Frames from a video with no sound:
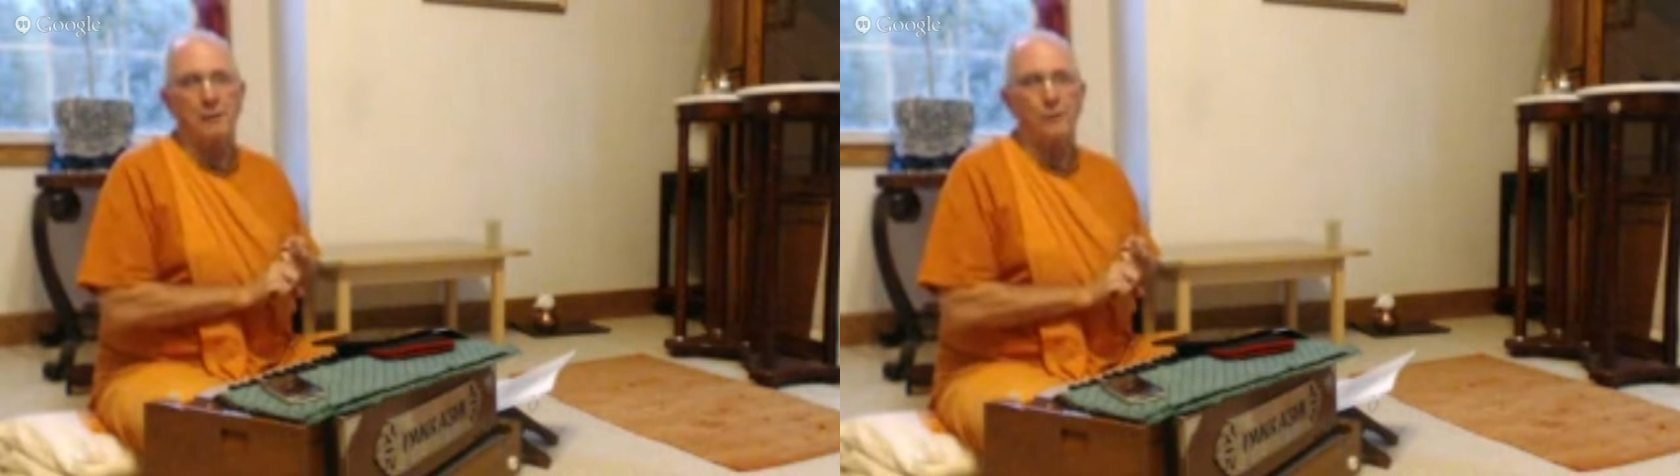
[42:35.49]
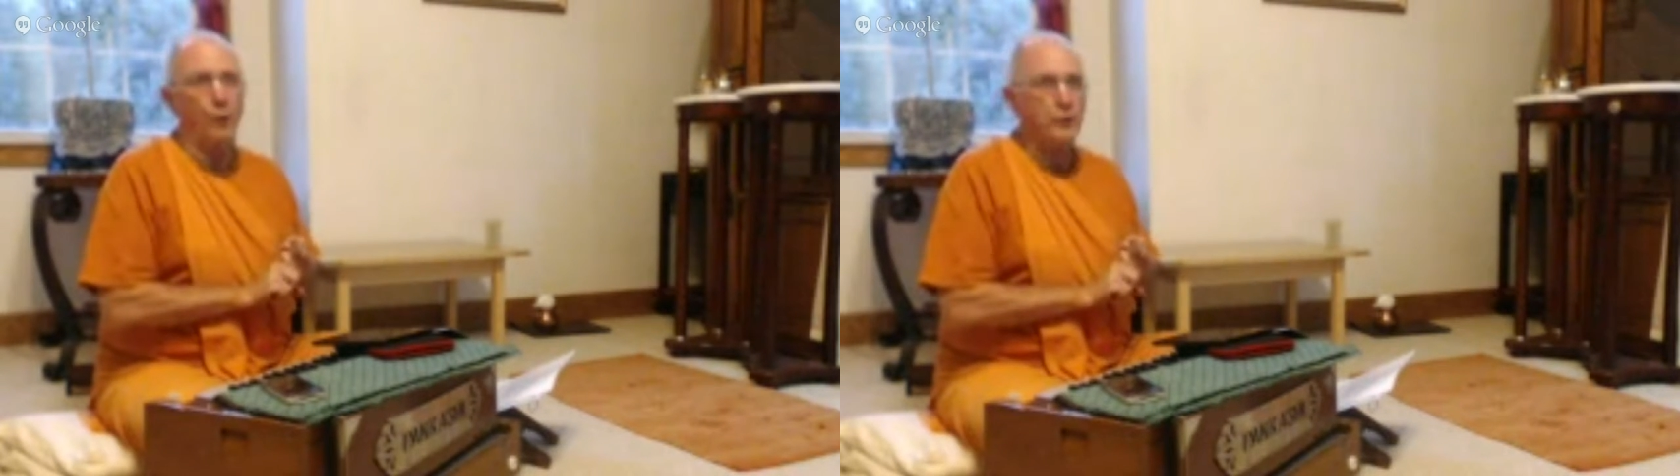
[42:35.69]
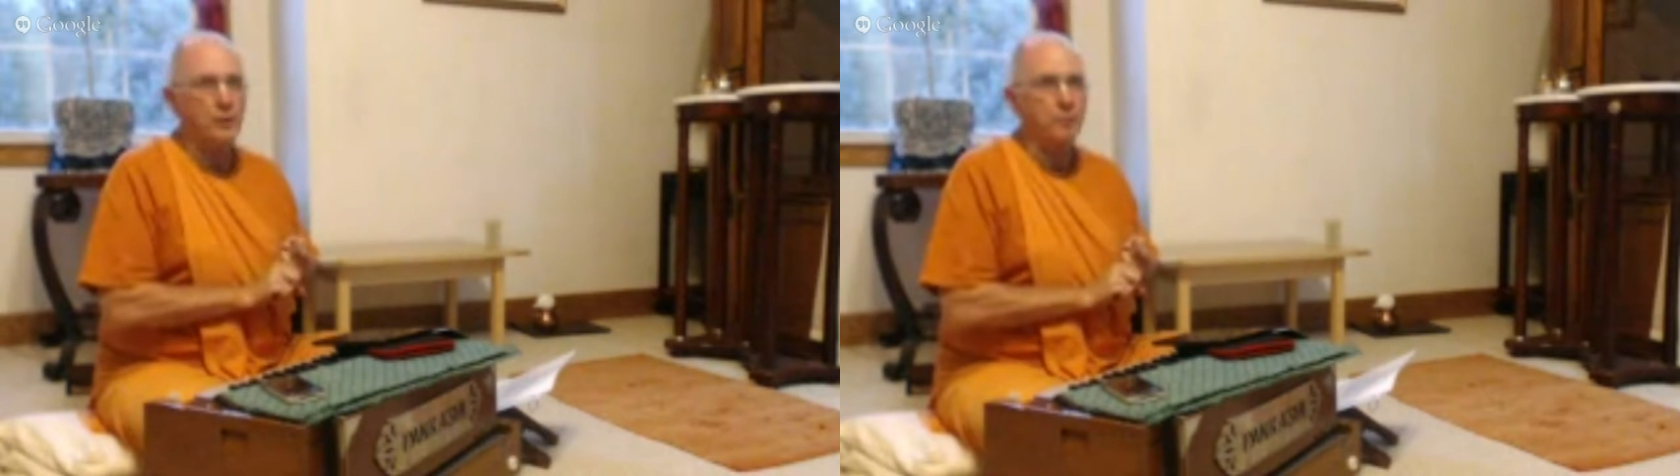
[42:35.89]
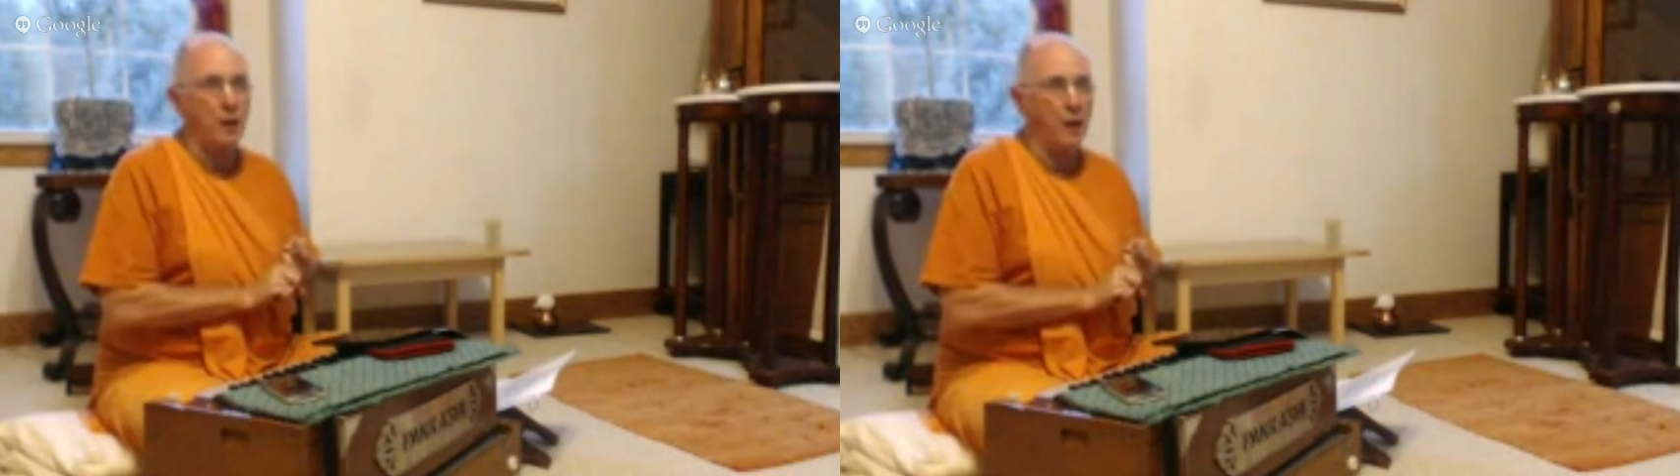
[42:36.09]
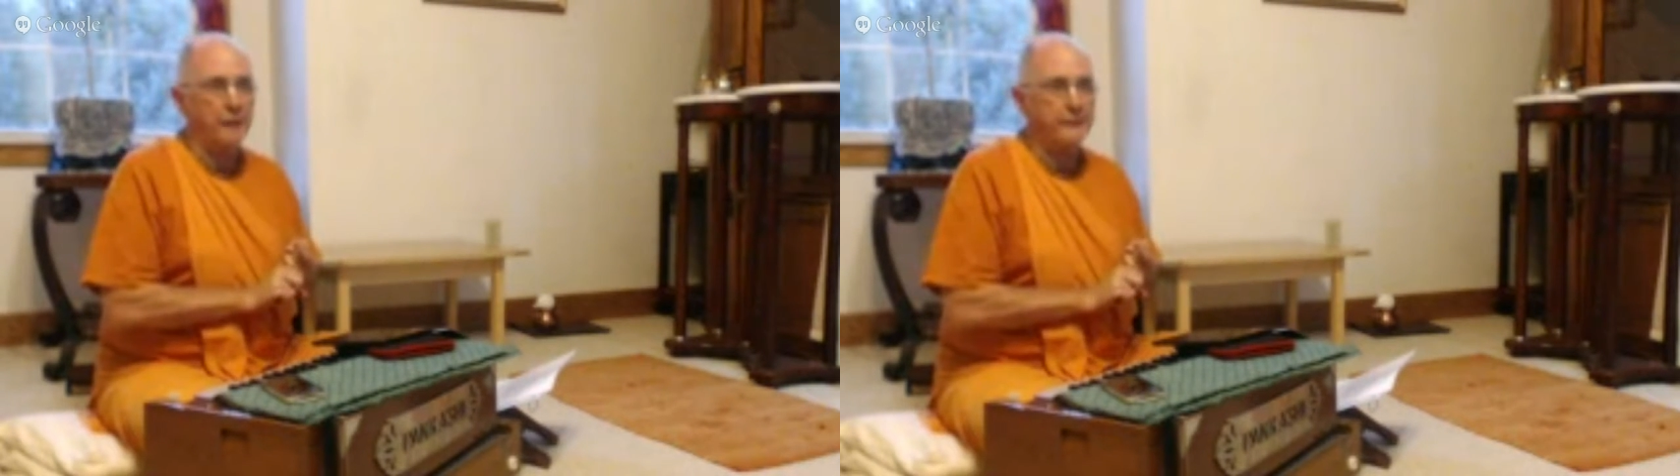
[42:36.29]
worship
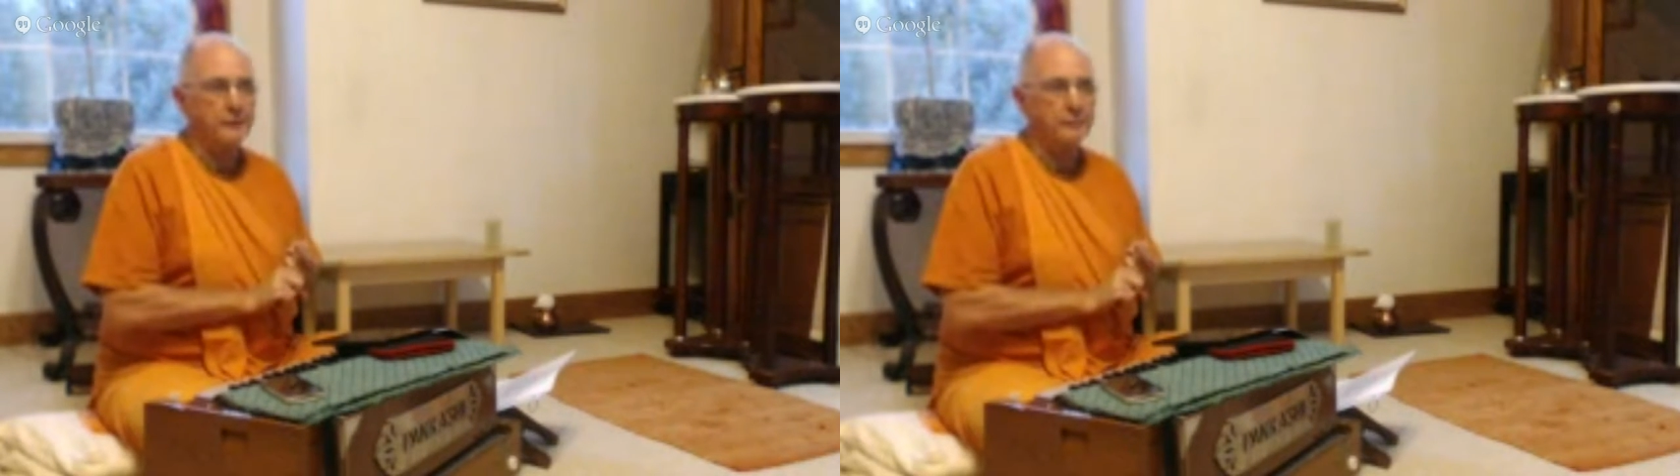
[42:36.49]
God.